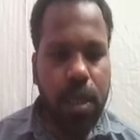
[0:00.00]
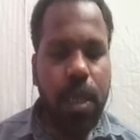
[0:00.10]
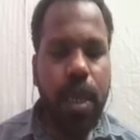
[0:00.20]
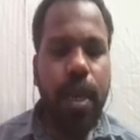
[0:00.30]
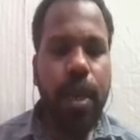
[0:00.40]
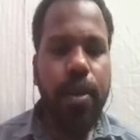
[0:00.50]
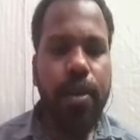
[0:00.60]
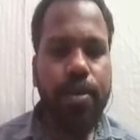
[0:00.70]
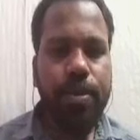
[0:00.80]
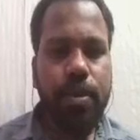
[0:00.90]
Yeah.
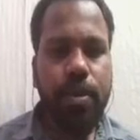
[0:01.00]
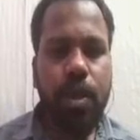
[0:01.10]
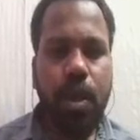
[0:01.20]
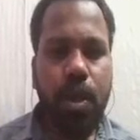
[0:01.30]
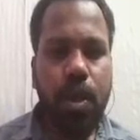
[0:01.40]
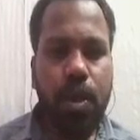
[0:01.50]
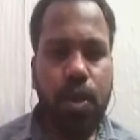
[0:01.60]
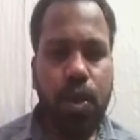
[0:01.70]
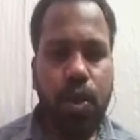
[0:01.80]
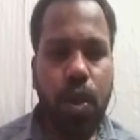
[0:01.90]

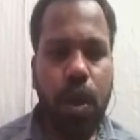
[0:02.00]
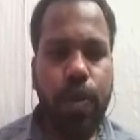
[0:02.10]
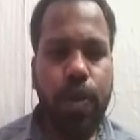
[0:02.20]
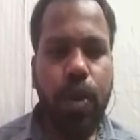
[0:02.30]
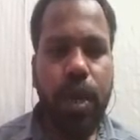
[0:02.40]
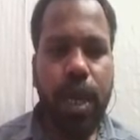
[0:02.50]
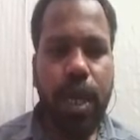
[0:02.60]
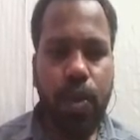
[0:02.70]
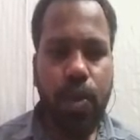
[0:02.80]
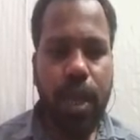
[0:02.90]
So up to
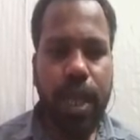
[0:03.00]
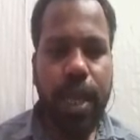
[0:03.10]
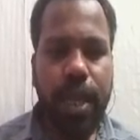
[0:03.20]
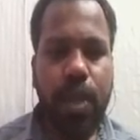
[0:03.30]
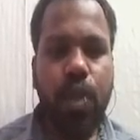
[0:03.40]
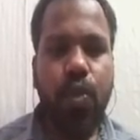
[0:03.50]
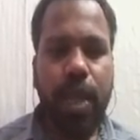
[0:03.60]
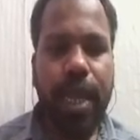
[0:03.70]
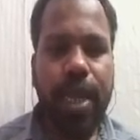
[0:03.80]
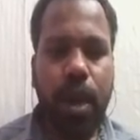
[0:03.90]
here, you will
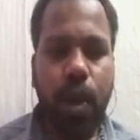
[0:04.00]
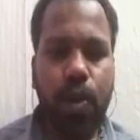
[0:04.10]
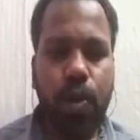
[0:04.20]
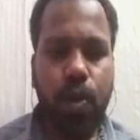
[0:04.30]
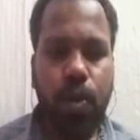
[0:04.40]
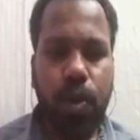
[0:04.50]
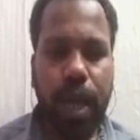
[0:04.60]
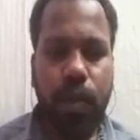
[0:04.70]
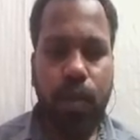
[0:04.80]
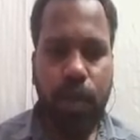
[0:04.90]
let know how to
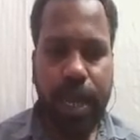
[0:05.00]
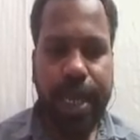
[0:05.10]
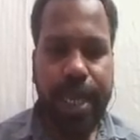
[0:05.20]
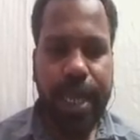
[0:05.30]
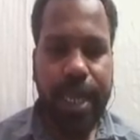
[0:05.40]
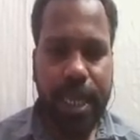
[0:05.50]
we are getting